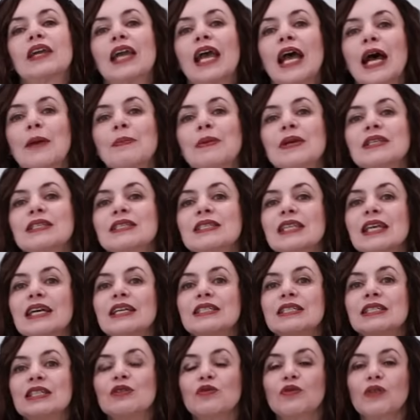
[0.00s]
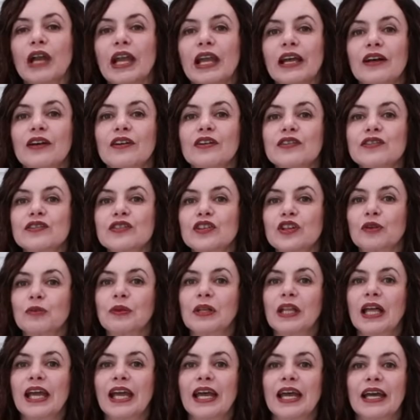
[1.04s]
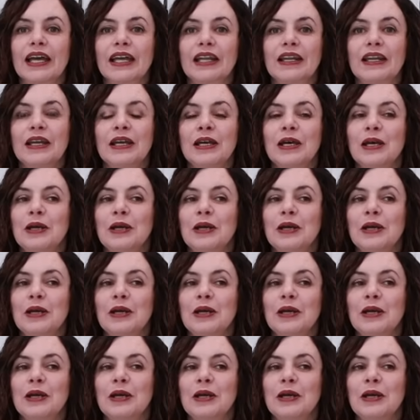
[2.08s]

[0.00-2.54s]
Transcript: happens that derails your plan,